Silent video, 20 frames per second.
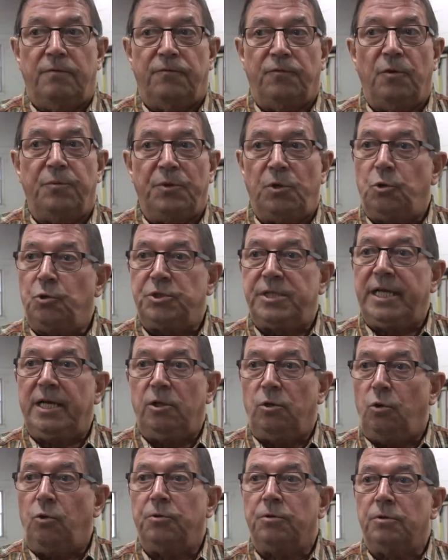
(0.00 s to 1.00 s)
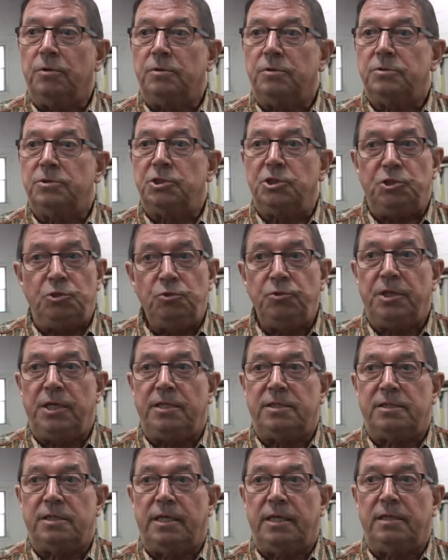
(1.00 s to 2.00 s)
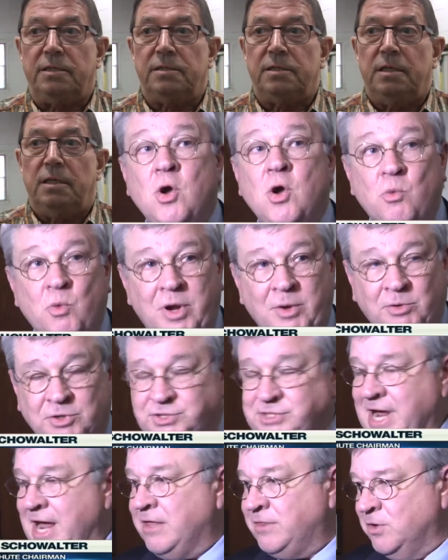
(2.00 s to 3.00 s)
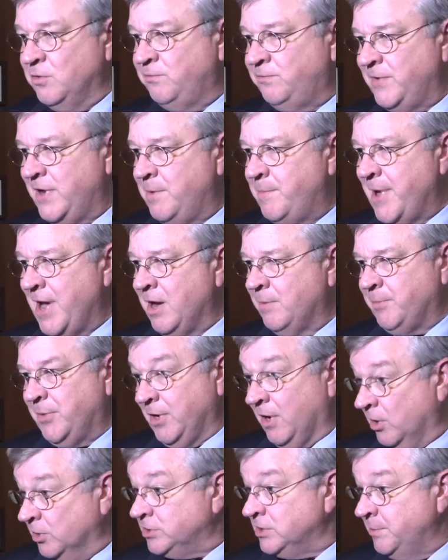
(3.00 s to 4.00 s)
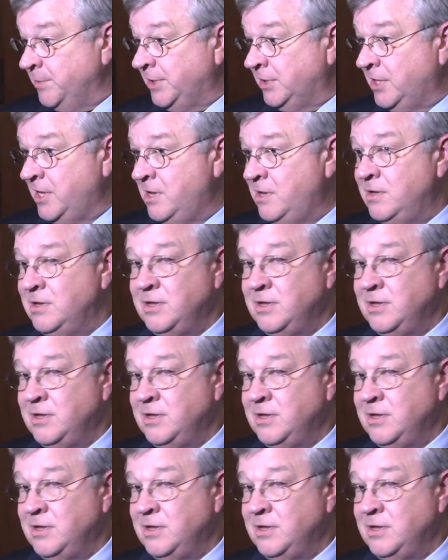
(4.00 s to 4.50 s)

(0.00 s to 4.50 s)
from the hotel owner to do these things. We will take their feedback, but ultimately